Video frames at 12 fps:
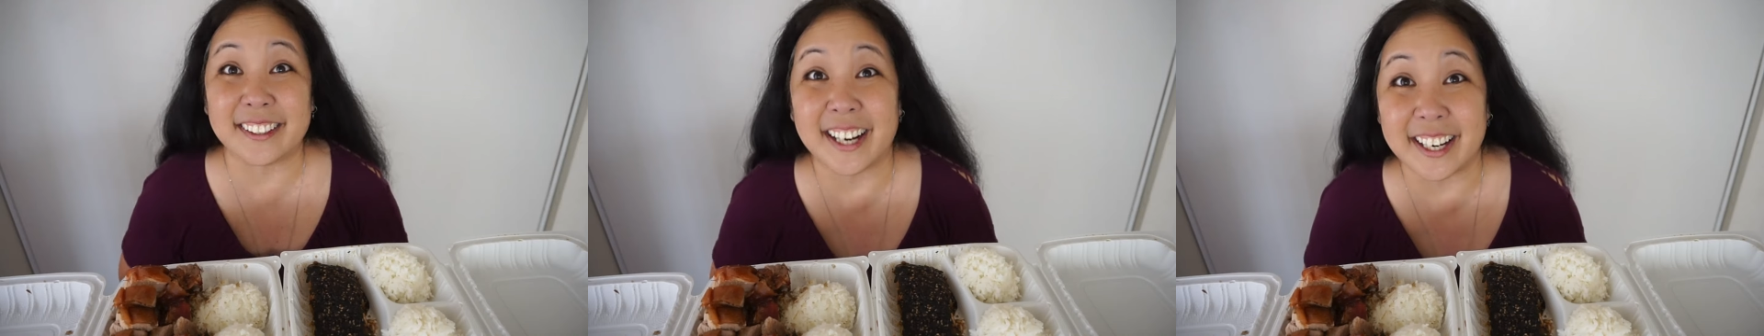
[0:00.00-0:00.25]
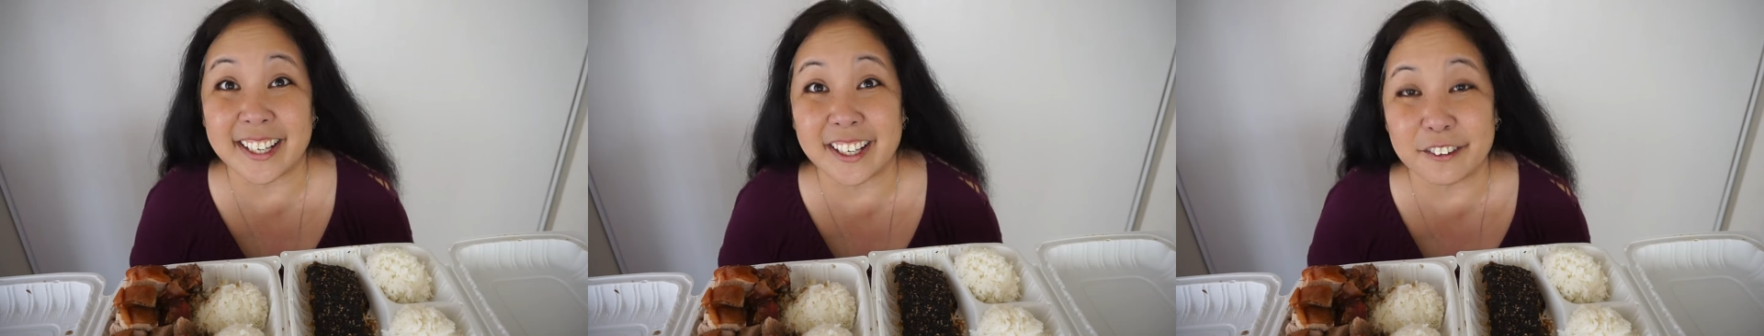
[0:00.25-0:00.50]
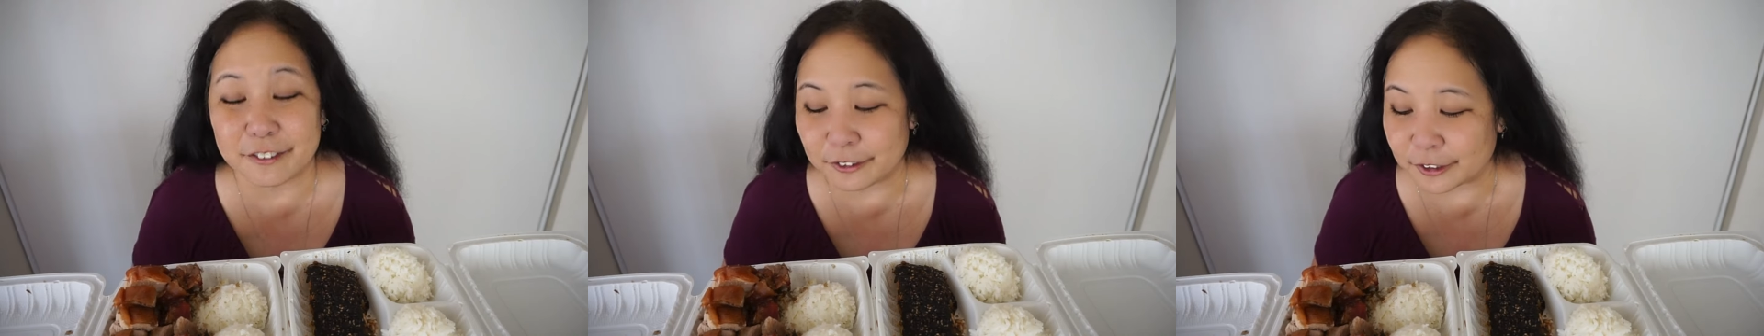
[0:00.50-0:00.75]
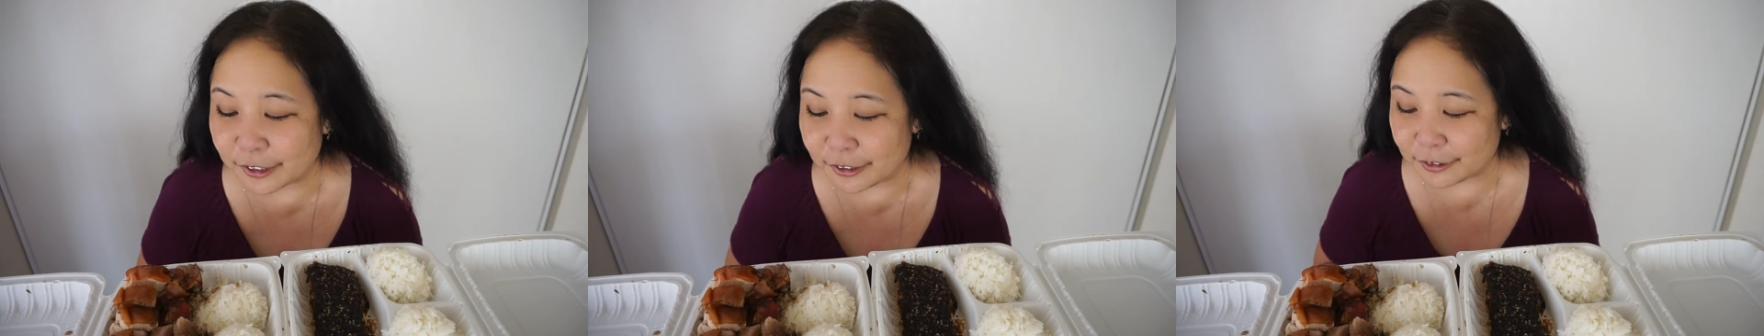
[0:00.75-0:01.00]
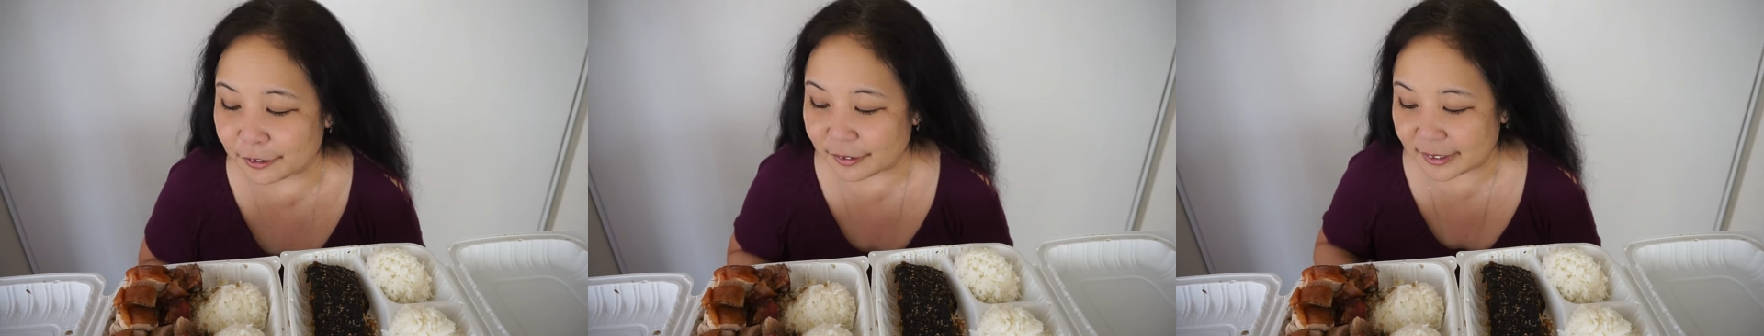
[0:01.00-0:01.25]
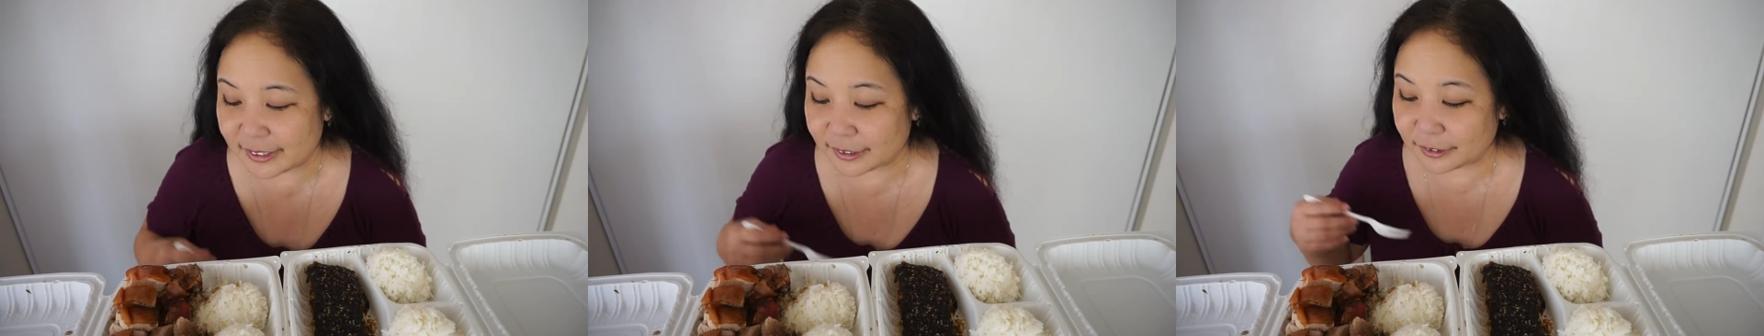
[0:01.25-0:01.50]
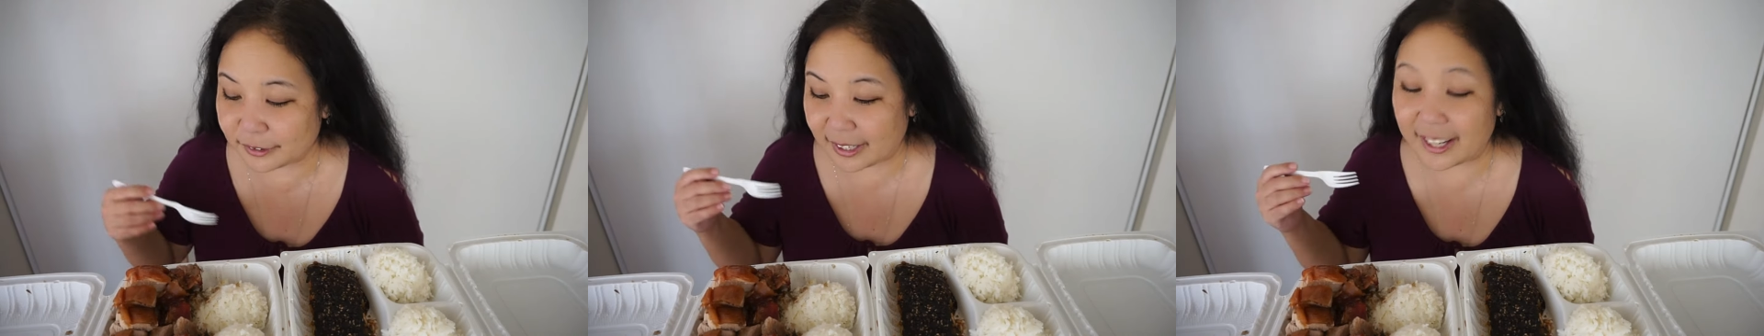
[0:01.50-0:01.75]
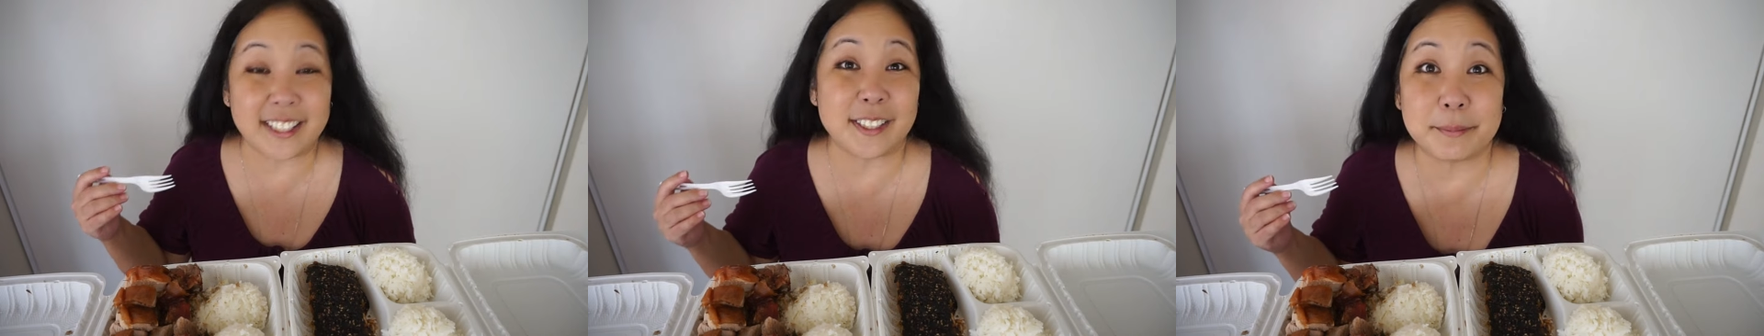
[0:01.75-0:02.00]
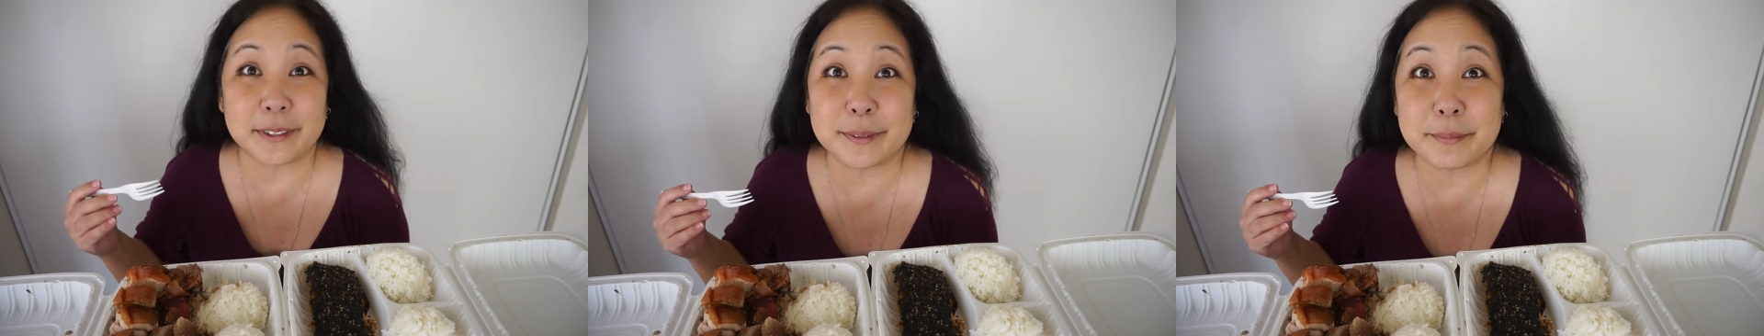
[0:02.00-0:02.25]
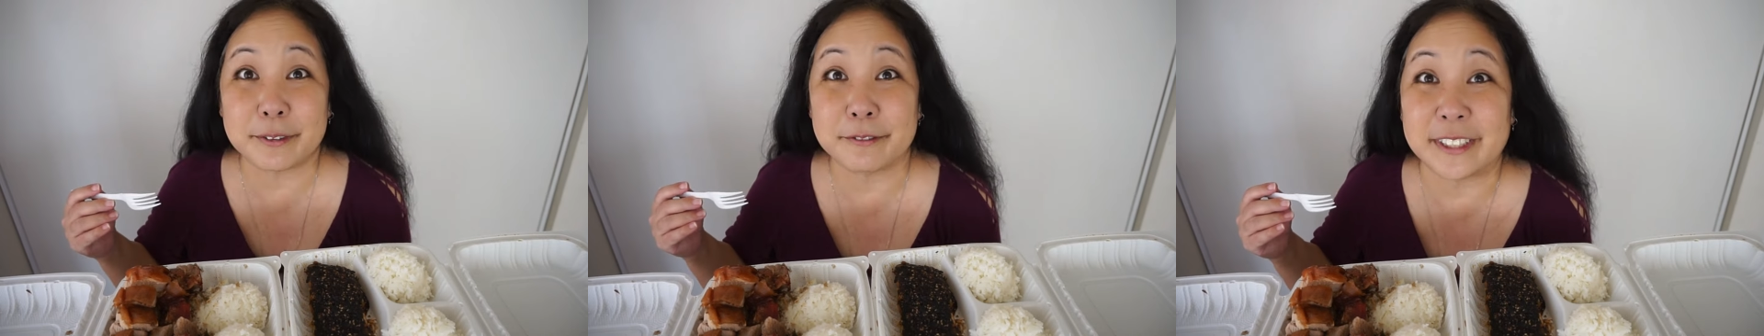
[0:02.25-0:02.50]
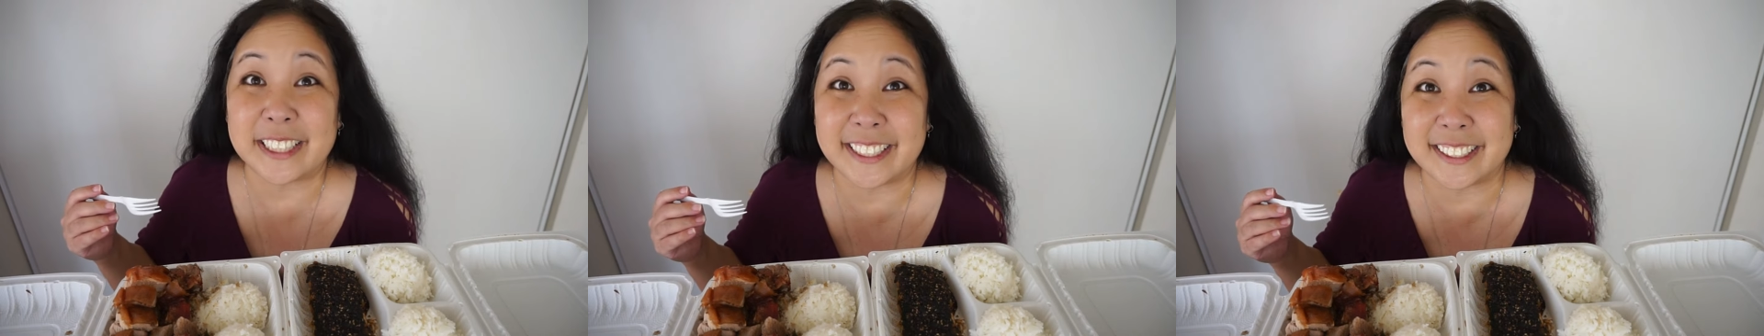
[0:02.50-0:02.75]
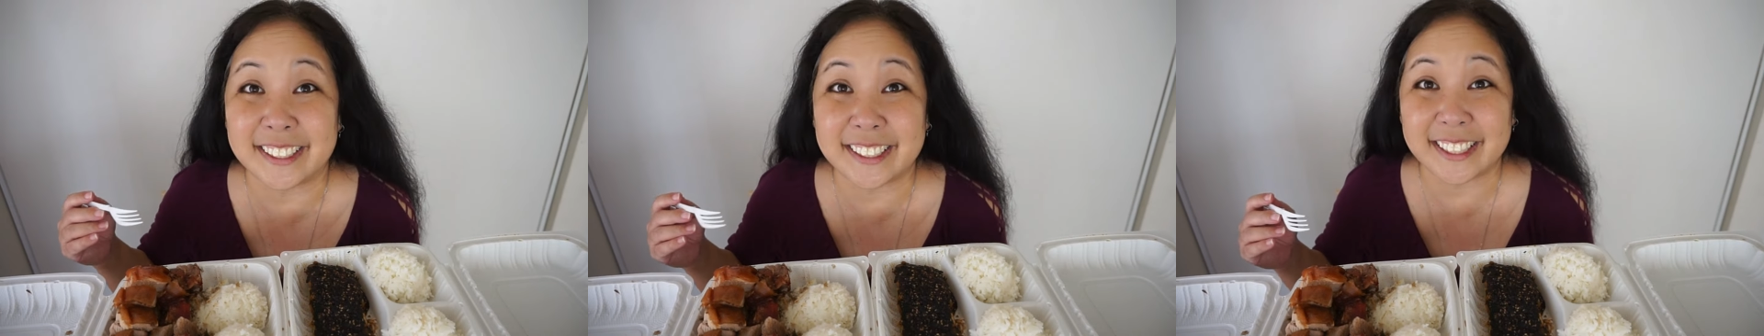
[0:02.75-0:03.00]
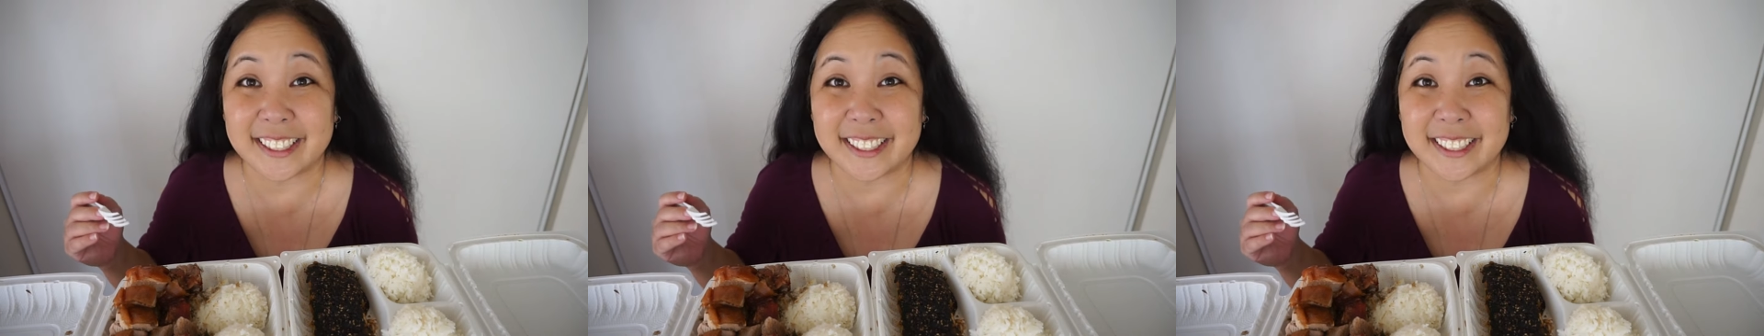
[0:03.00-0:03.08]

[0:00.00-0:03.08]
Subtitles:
cutting it for you. So it's supposed to be really good.